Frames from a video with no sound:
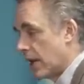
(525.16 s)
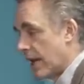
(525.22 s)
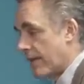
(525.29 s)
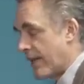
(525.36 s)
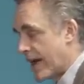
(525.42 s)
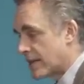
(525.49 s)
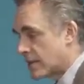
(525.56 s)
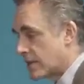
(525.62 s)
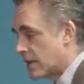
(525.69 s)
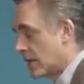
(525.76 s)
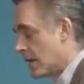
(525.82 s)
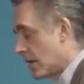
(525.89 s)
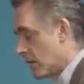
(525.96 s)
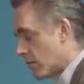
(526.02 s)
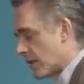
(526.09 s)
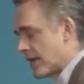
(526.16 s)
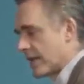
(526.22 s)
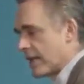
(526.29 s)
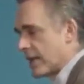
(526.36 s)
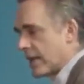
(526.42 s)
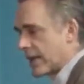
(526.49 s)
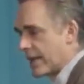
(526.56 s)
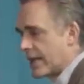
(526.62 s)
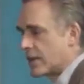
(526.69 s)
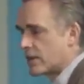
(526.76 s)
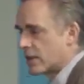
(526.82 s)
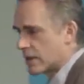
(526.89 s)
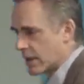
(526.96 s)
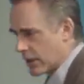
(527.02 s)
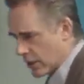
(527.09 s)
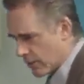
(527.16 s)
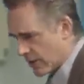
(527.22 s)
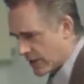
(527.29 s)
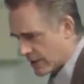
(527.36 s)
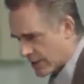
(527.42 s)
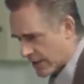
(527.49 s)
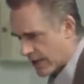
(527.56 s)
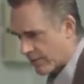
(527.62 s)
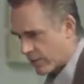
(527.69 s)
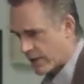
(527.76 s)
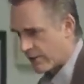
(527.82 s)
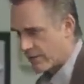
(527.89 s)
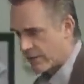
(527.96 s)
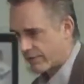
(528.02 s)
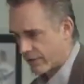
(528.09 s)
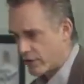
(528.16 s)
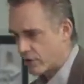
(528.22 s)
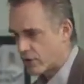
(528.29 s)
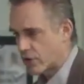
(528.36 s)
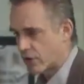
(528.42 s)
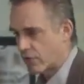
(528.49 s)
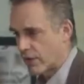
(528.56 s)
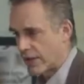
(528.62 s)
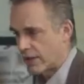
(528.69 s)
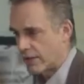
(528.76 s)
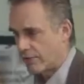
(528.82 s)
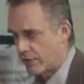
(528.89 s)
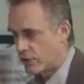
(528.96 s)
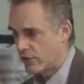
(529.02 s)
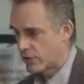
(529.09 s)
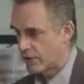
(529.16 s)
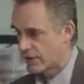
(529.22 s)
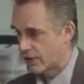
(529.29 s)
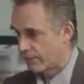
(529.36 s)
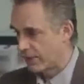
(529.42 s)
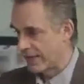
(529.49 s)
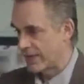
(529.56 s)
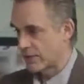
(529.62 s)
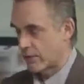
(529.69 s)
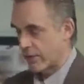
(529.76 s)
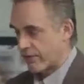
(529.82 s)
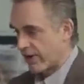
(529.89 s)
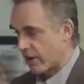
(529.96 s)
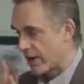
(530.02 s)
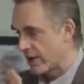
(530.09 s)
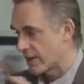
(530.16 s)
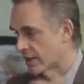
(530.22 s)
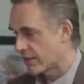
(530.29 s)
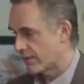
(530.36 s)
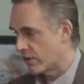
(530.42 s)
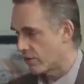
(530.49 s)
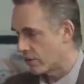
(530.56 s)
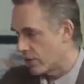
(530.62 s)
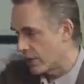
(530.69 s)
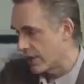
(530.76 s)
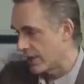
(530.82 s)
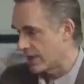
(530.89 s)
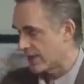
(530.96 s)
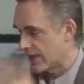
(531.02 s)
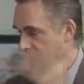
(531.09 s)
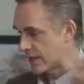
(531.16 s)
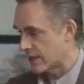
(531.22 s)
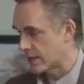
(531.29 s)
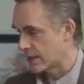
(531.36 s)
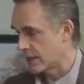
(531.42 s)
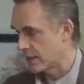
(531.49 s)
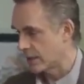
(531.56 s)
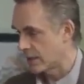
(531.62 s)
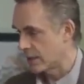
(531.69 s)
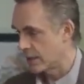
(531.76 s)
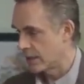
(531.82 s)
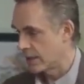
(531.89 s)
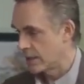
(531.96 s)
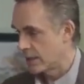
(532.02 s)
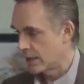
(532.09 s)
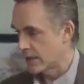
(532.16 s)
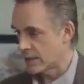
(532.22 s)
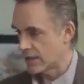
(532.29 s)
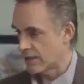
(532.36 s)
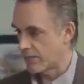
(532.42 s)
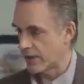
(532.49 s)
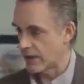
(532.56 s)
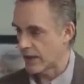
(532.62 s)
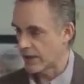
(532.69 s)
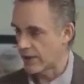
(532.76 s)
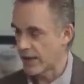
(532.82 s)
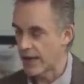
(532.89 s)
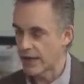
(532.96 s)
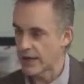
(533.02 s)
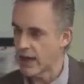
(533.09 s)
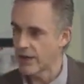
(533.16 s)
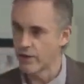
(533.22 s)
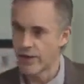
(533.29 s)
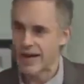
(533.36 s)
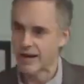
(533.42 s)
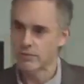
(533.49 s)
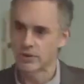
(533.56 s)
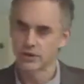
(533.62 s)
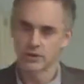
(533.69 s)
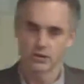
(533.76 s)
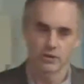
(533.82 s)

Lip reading: that's really akin to the human discovery of the future, right? The future is a place where variants of you could exist. It's something like that. And other animals